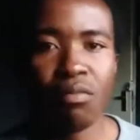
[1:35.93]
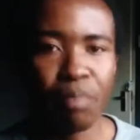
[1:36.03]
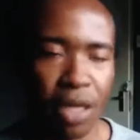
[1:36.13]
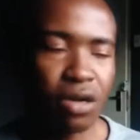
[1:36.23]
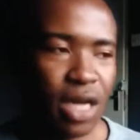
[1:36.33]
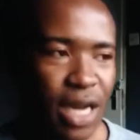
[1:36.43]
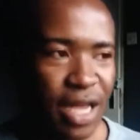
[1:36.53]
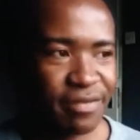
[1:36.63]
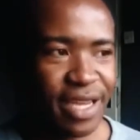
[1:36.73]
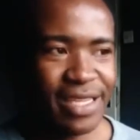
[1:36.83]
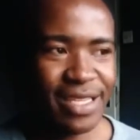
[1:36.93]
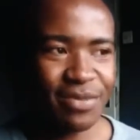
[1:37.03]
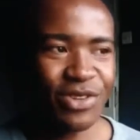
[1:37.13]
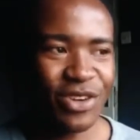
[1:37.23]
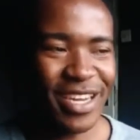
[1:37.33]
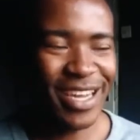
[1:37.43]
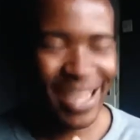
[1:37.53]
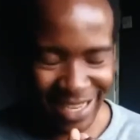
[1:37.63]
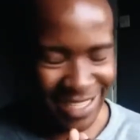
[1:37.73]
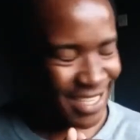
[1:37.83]
But on a live, guys, I'm sorry,
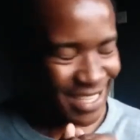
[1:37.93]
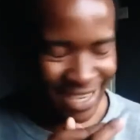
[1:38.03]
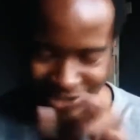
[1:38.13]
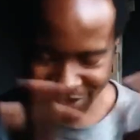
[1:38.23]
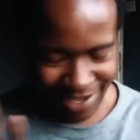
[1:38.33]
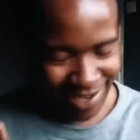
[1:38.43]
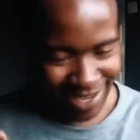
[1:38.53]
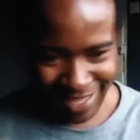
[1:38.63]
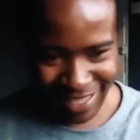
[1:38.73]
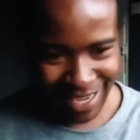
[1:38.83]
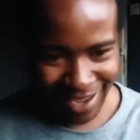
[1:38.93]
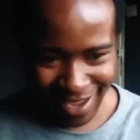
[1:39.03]
I just had to start like that.